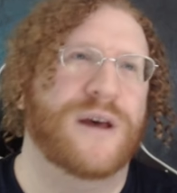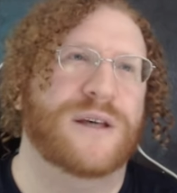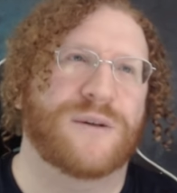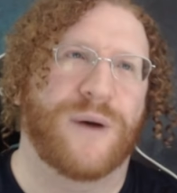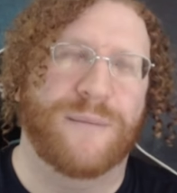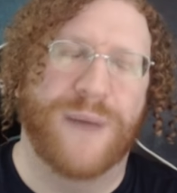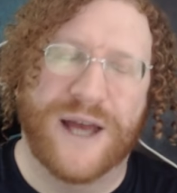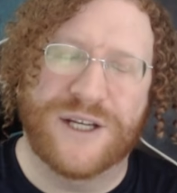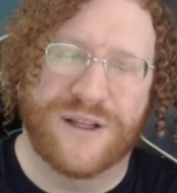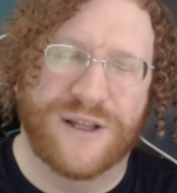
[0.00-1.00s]
So I
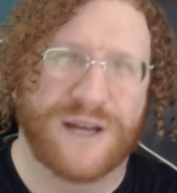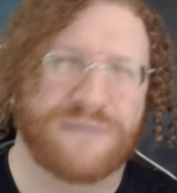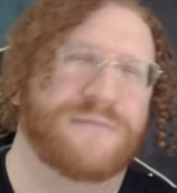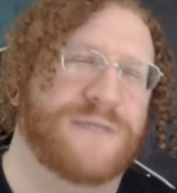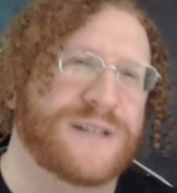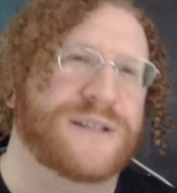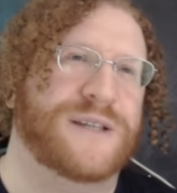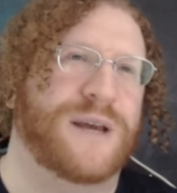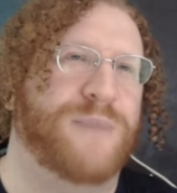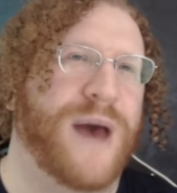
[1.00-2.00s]
imagine that this is
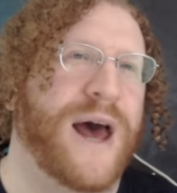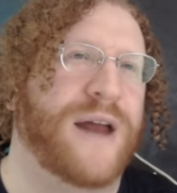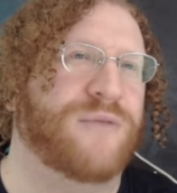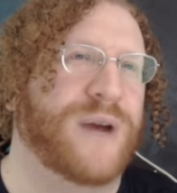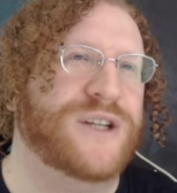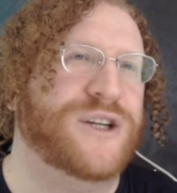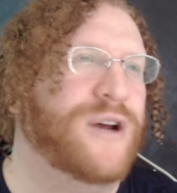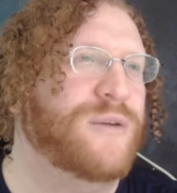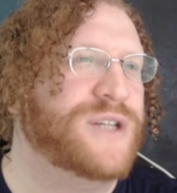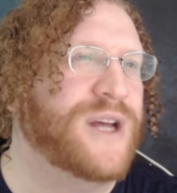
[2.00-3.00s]
a bad
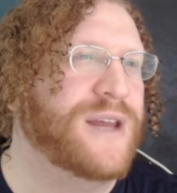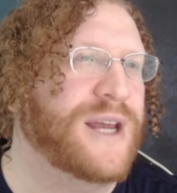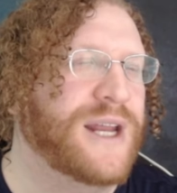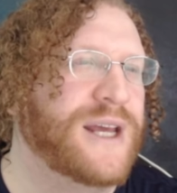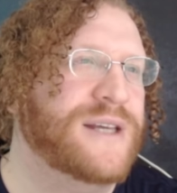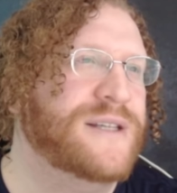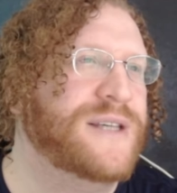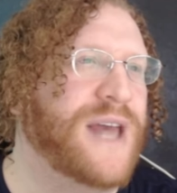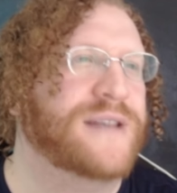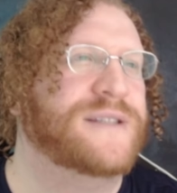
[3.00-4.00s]
ratio, which I think it is.
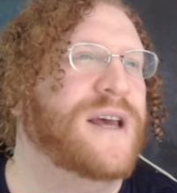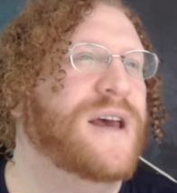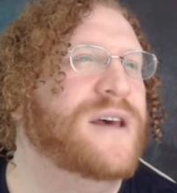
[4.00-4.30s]
Yes.